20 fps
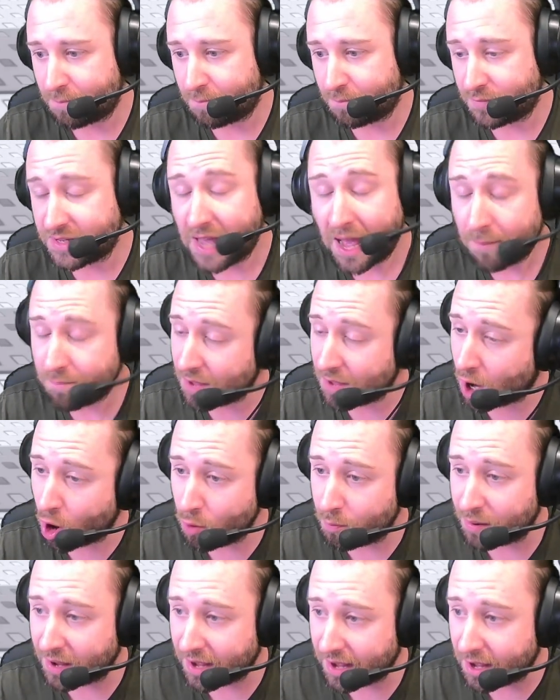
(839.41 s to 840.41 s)
yeah, I
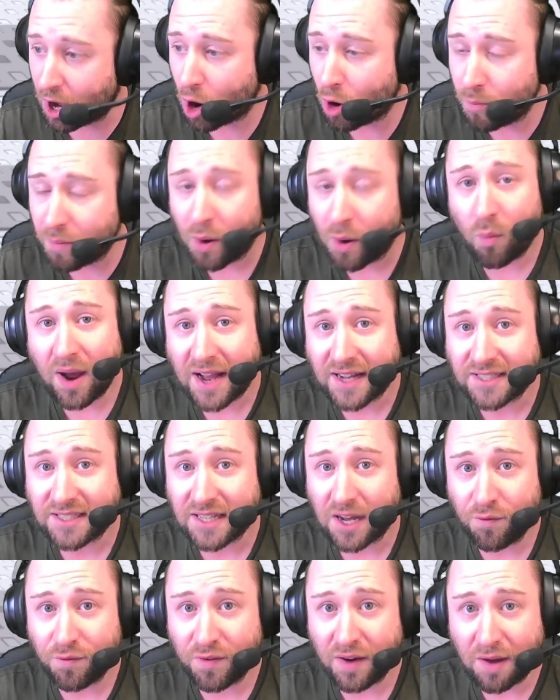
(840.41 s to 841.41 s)
hope it works
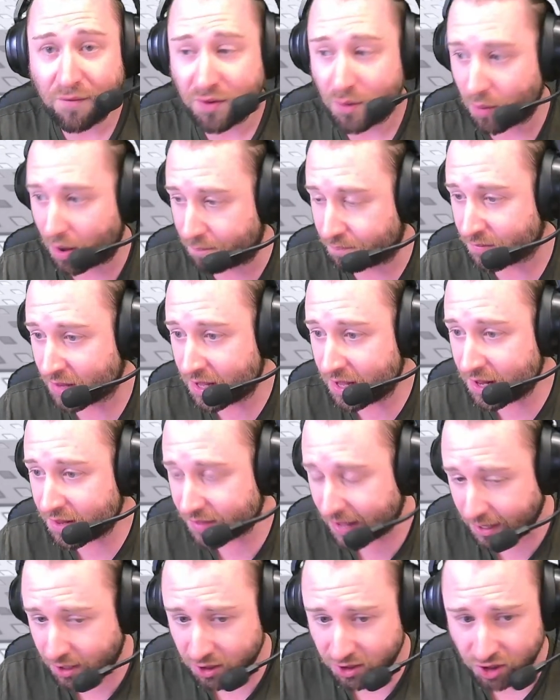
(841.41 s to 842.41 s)
out for everyone.
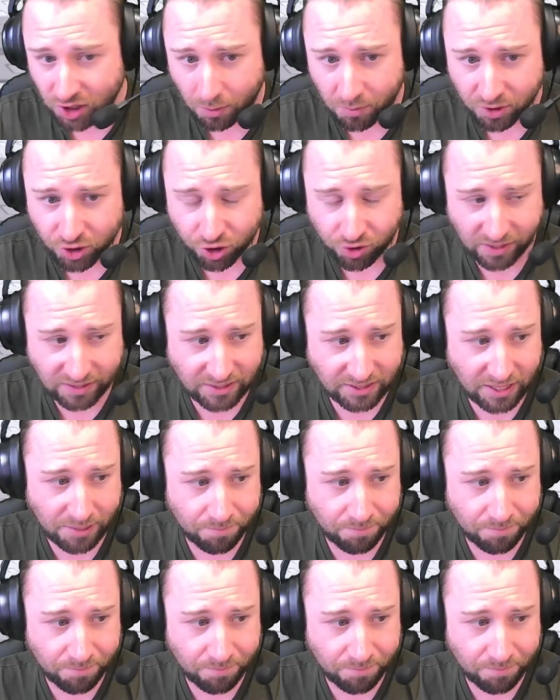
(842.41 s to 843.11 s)
Thank you so much, Chrissi.